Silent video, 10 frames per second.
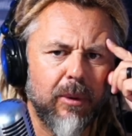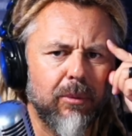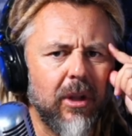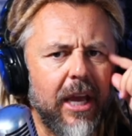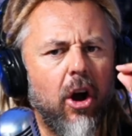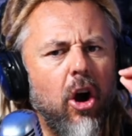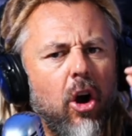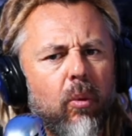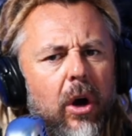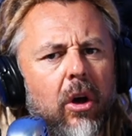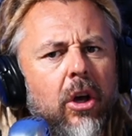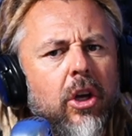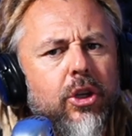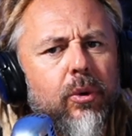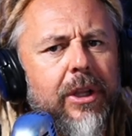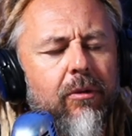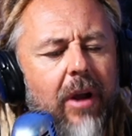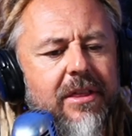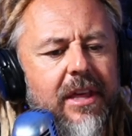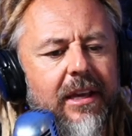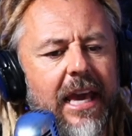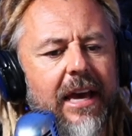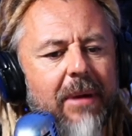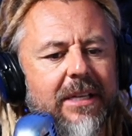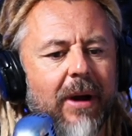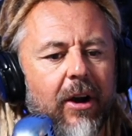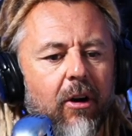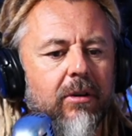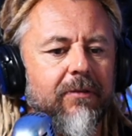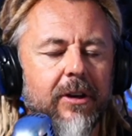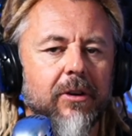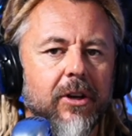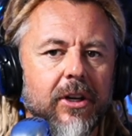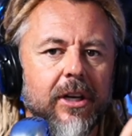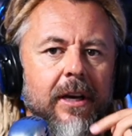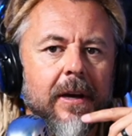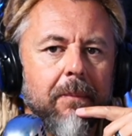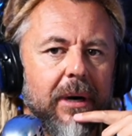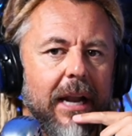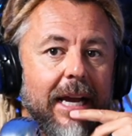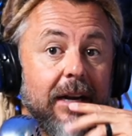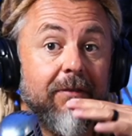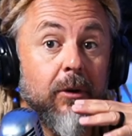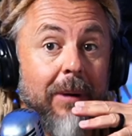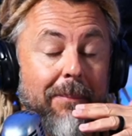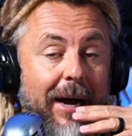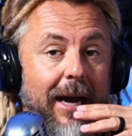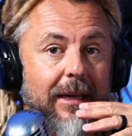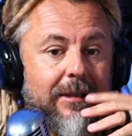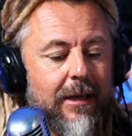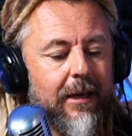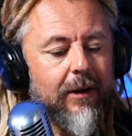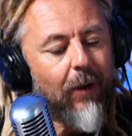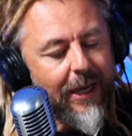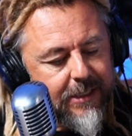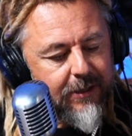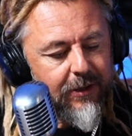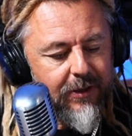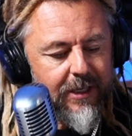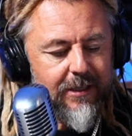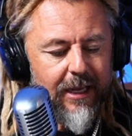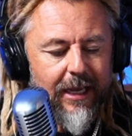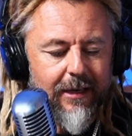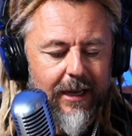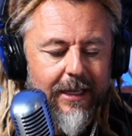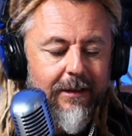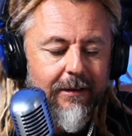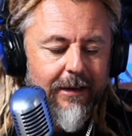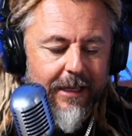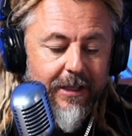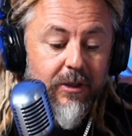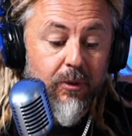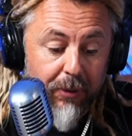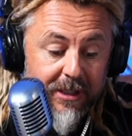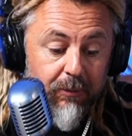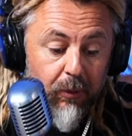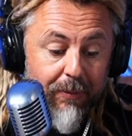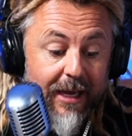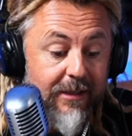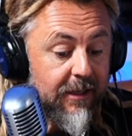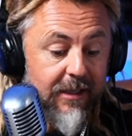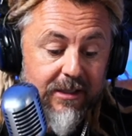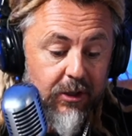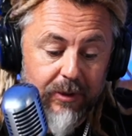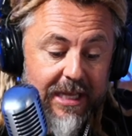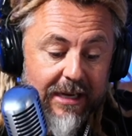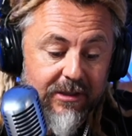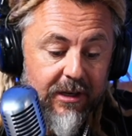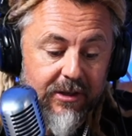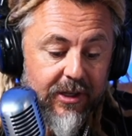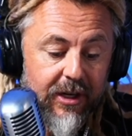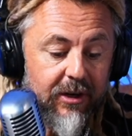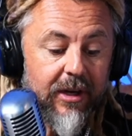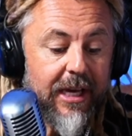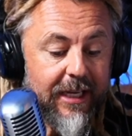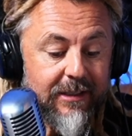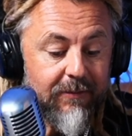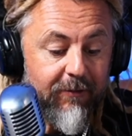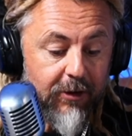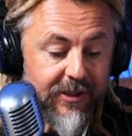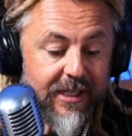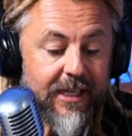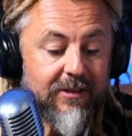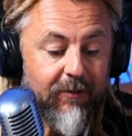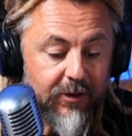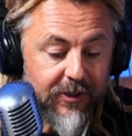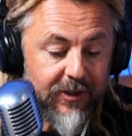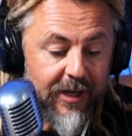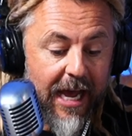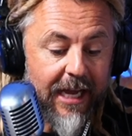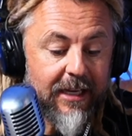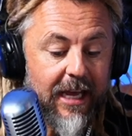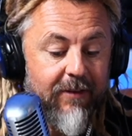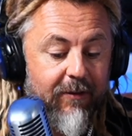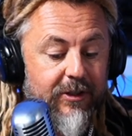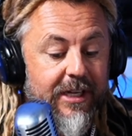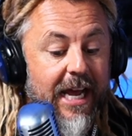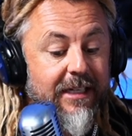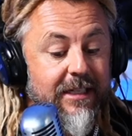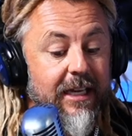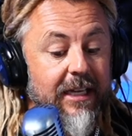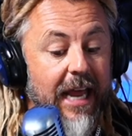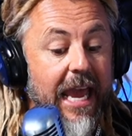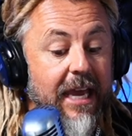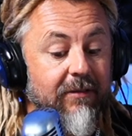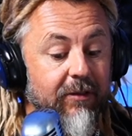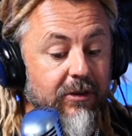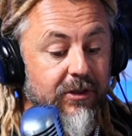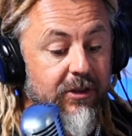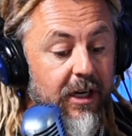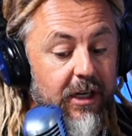people are like, oh, well, doing the right thing, yeah, it makes my heart feel good, but I got to fill my pockets. Well, I can tell you this, and this was principle based, and this is 3,000 years ago, in verse 6, verse 9, and verse 19, and verse